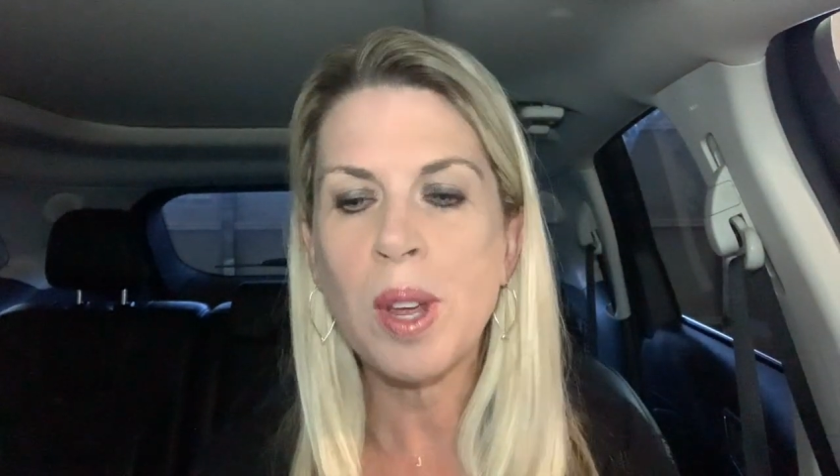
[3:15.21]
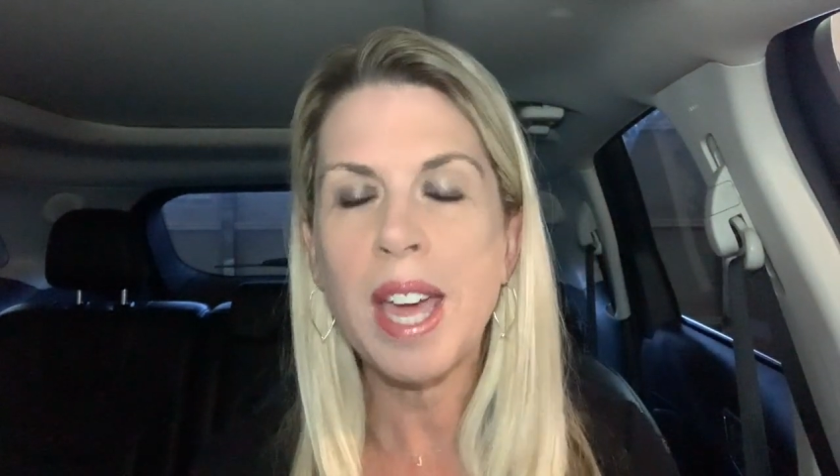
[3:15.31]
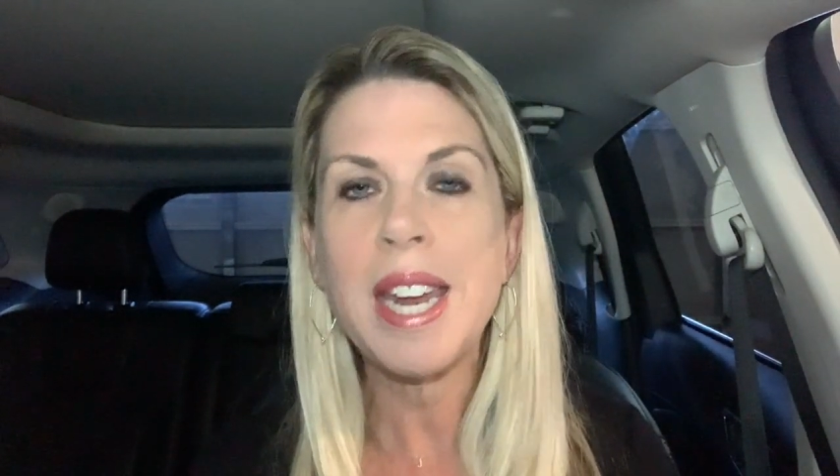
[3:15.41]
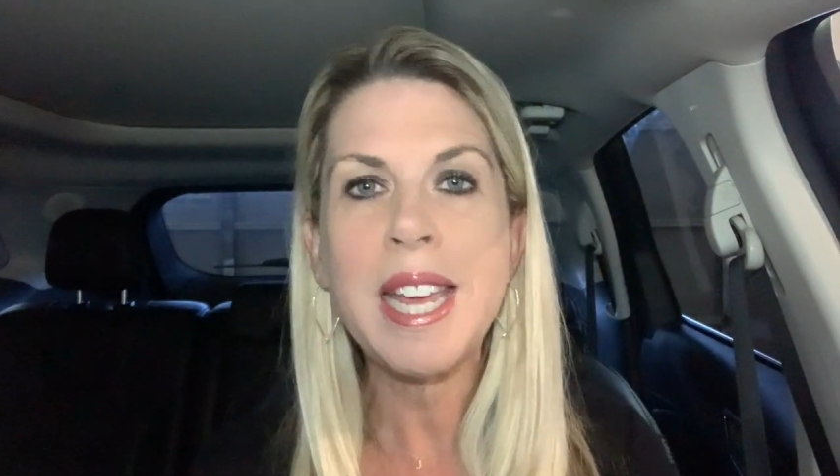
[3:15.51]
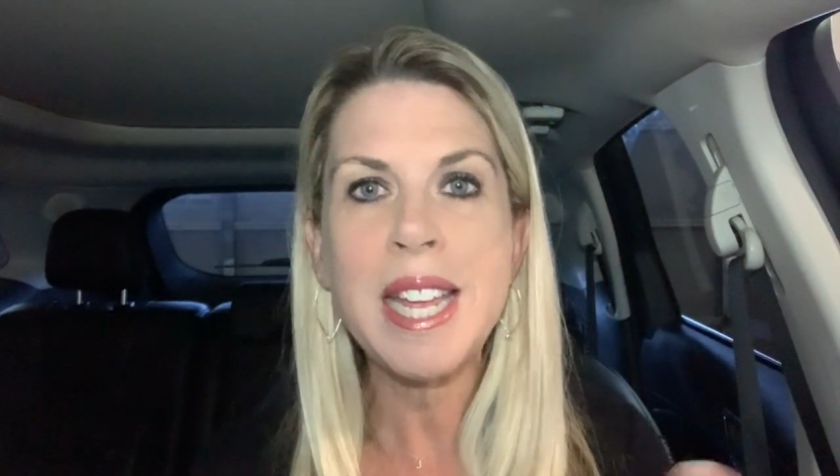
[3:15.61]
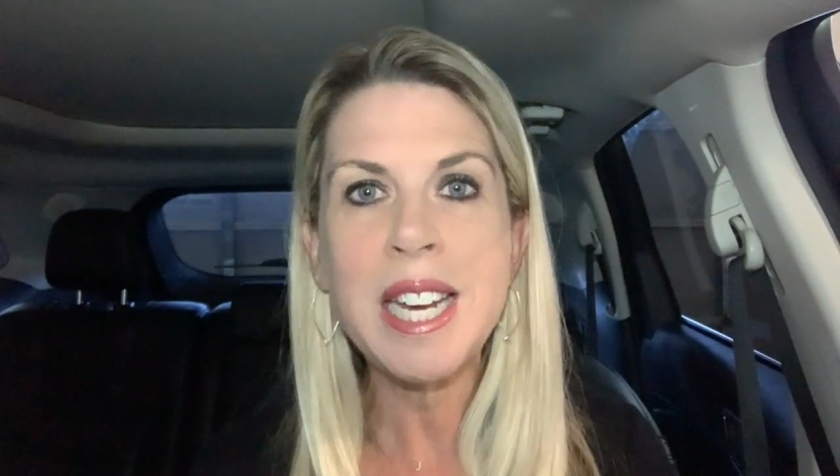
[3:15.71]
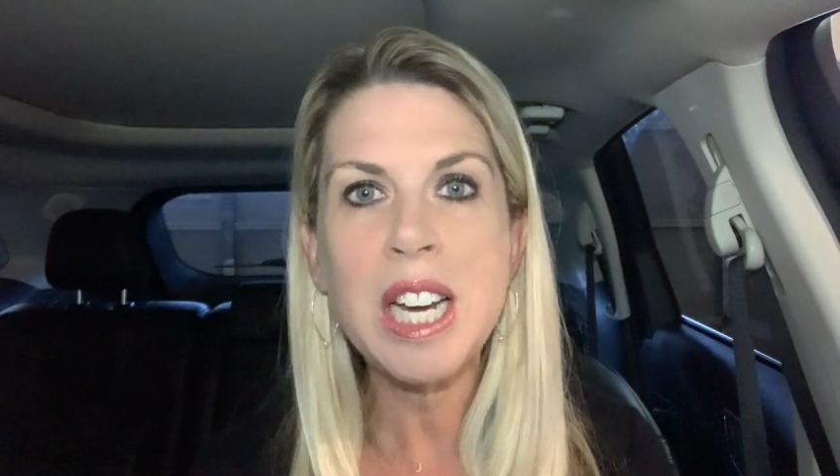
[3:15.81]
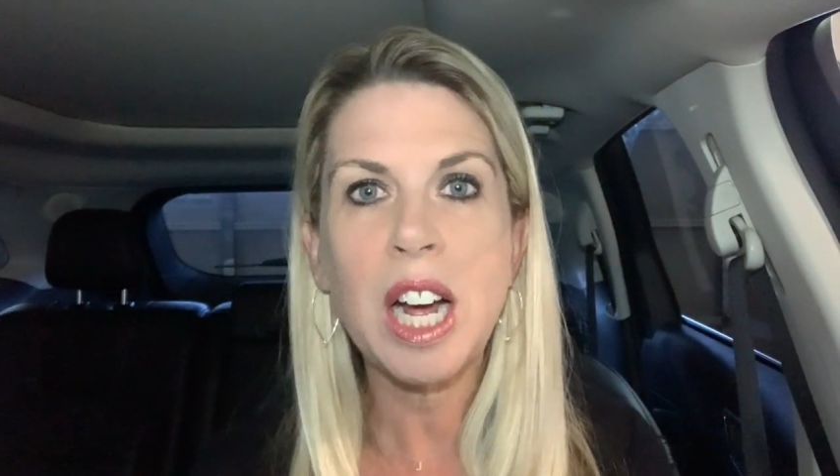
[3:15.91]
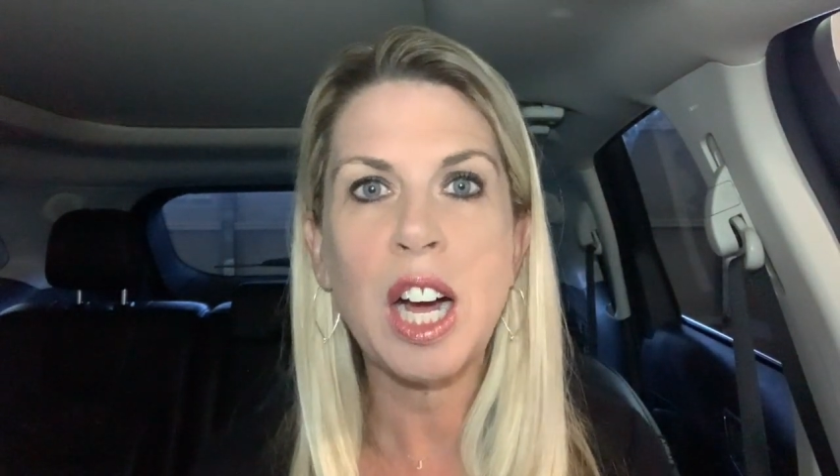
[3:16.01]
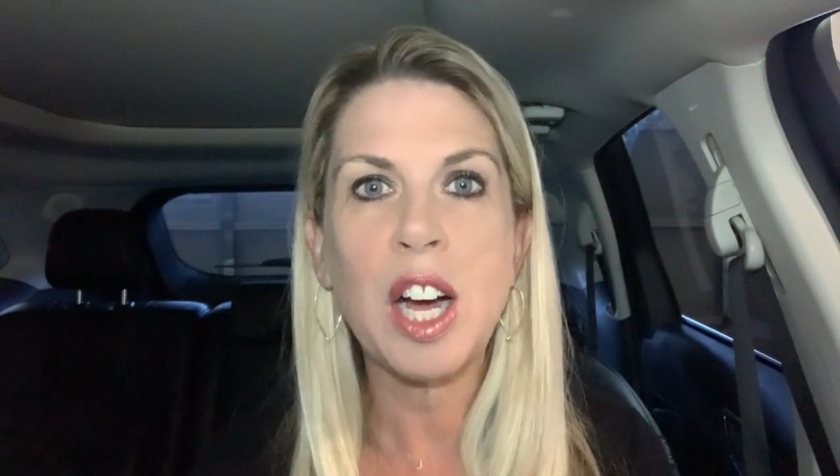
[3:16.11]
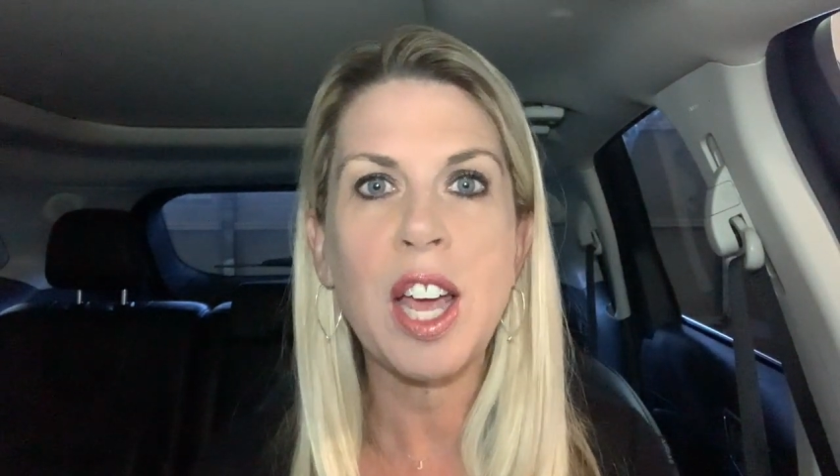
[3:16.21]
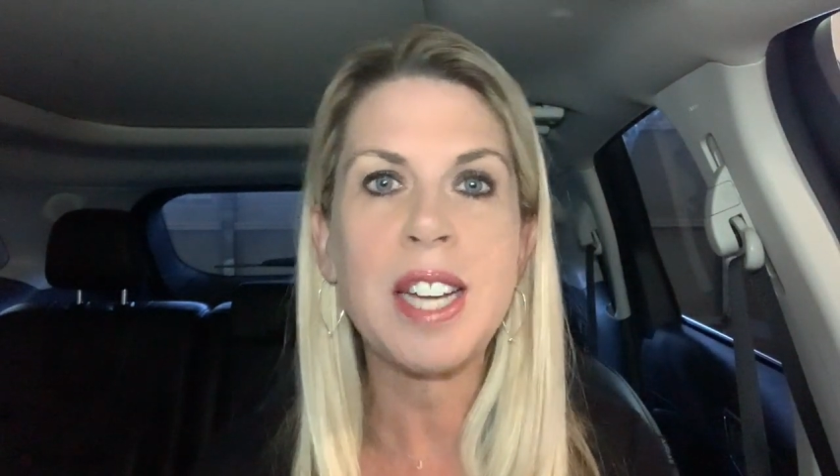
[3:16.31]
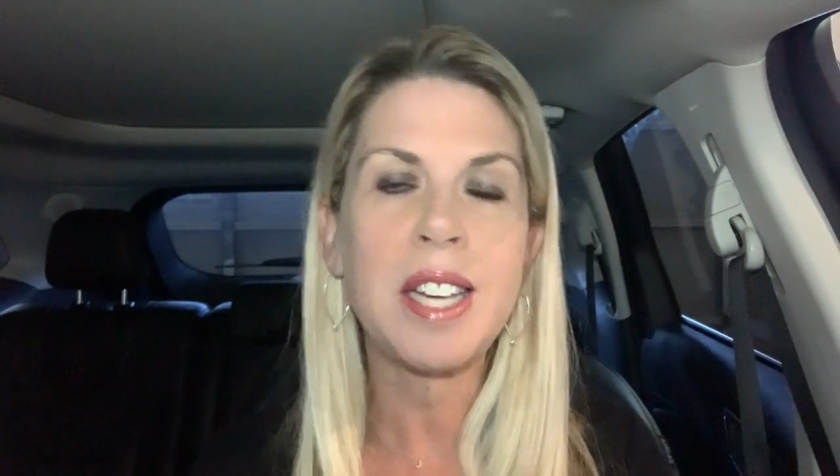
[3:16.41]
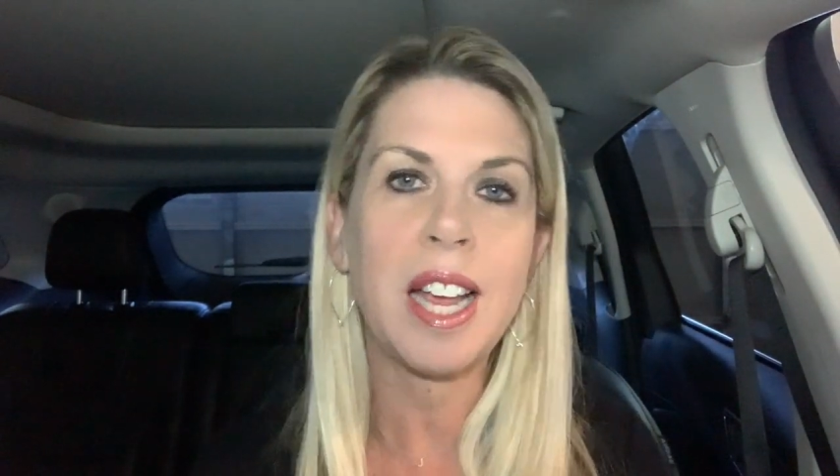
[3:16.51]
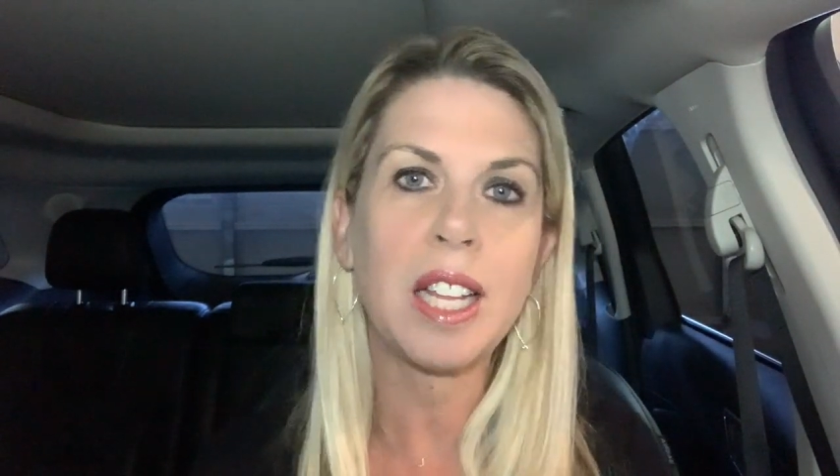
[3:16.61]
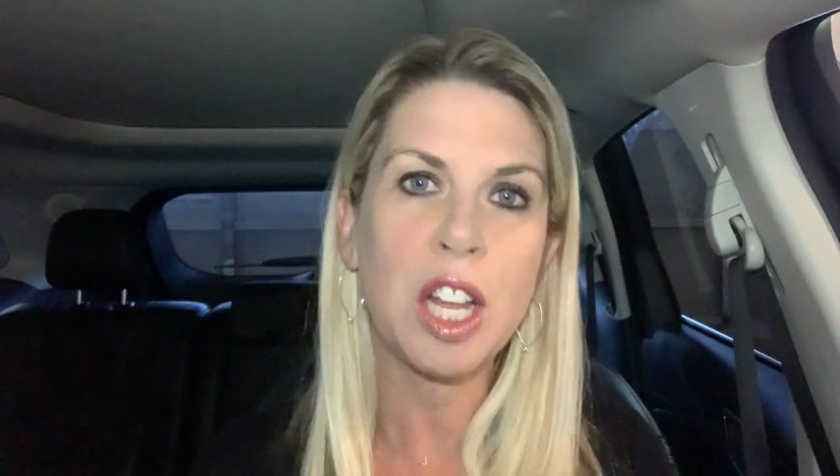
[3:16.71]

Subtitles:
get in and take